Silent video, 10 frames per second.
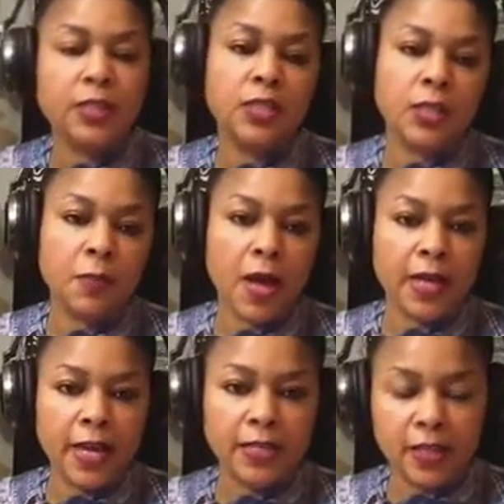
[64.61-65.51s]
to the
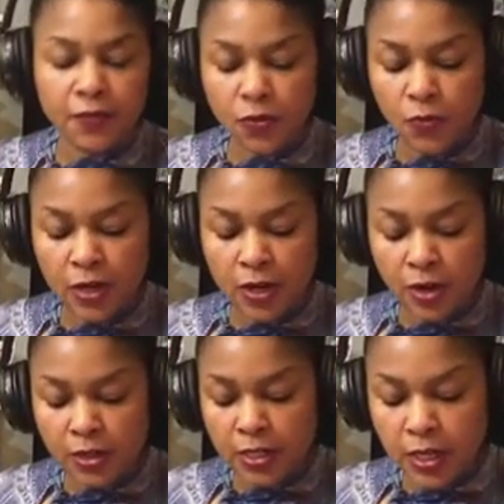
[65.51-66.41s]
podcast after we
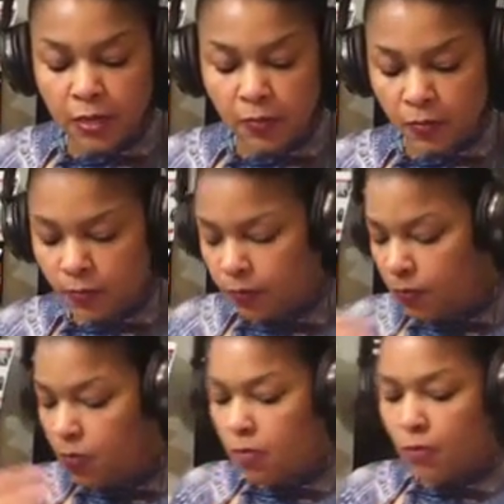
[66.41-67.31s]
are done
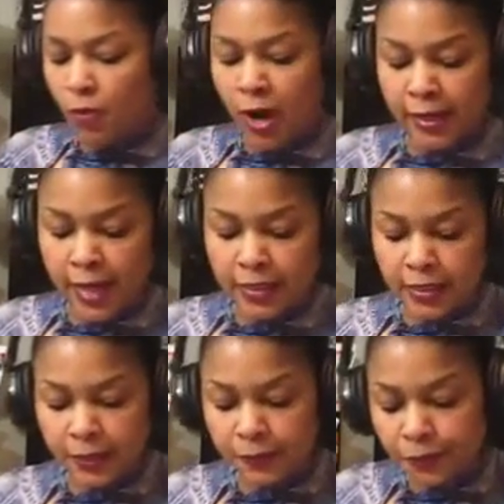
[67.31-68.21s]

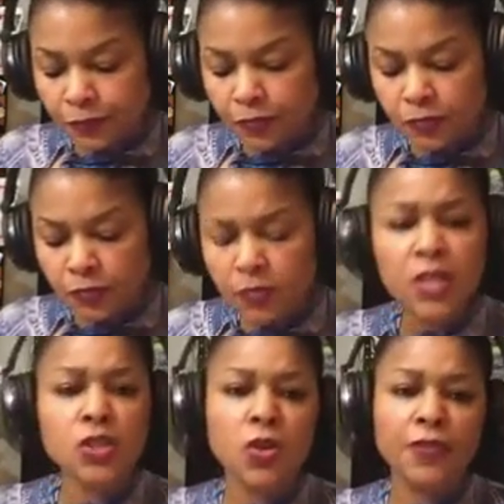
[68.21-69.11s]
broadcasting.
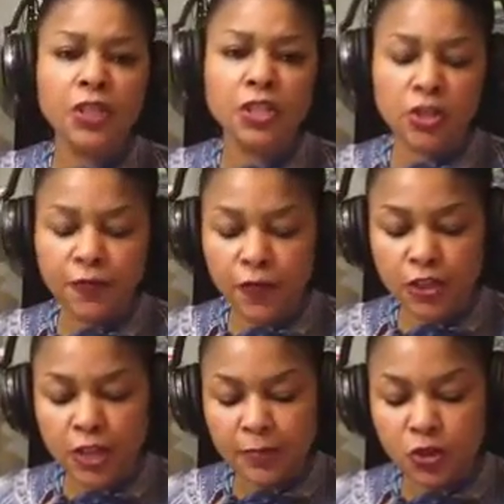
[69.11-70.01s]
So if this is your first
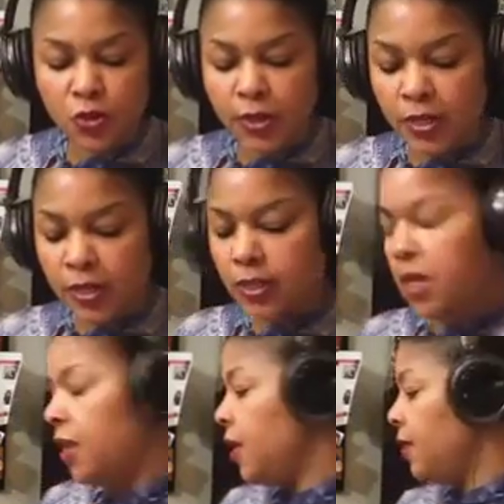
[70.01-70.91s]
time joining us,
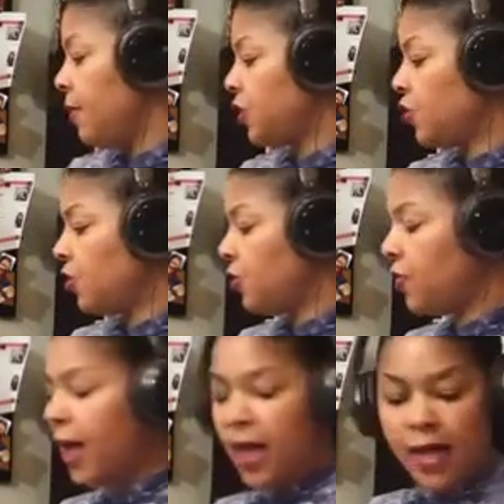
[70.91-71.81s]
make sure you
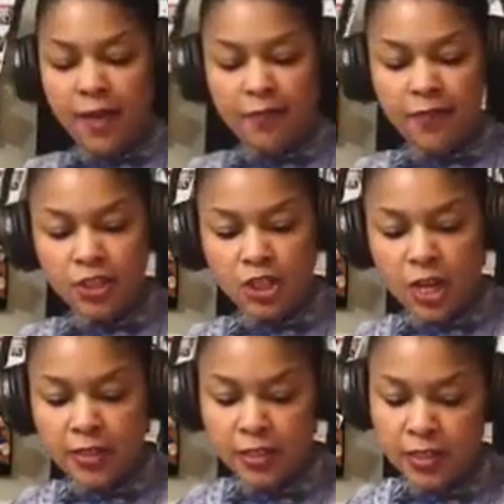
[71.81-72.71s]
have Vic
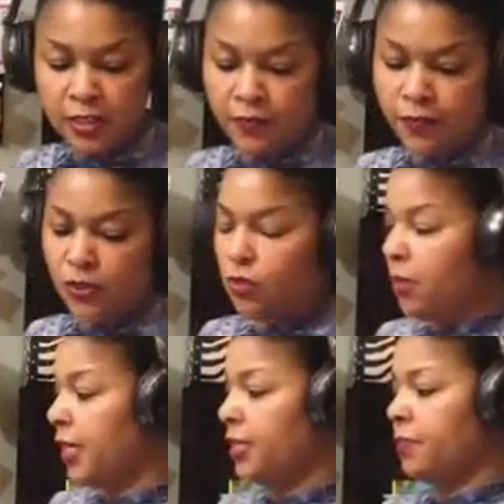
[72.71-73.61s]
Johnson's 52
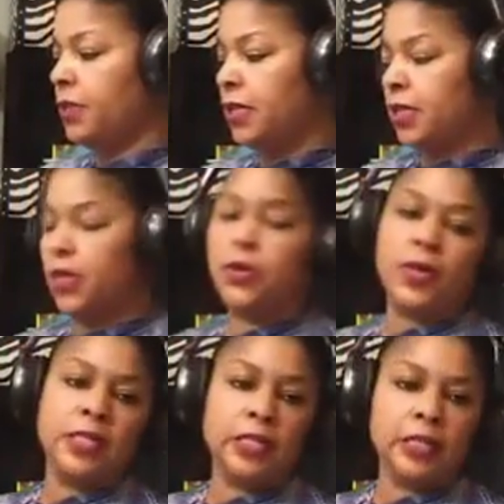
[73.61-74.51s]
Mondays book. There
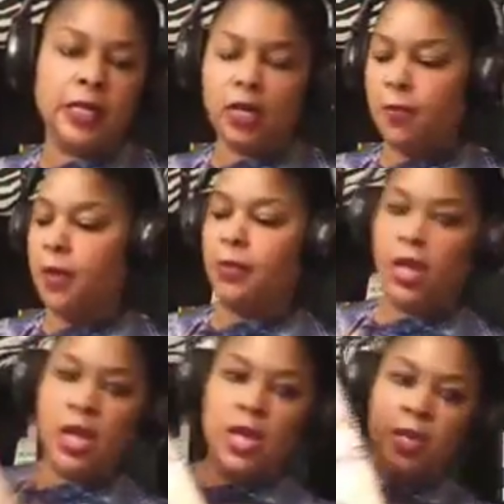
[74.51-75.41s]
is a link on my
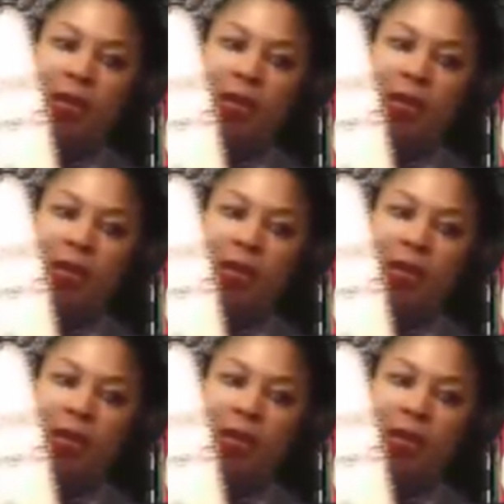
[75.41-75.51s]
blog.